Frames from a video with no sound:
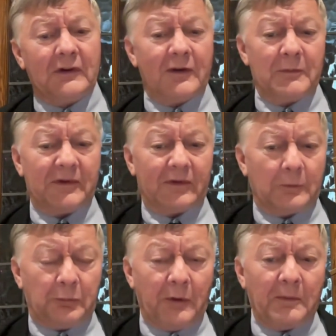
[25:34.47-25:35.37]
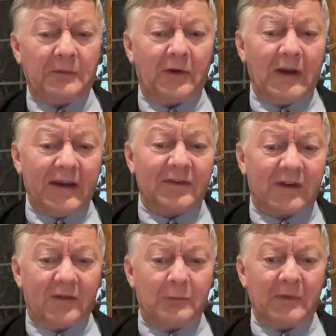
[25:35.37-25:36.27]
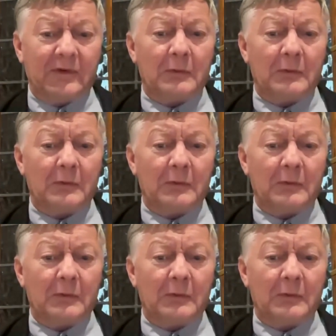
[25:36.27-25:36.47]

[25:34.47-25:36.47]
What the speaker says: Government is the problem. So less government,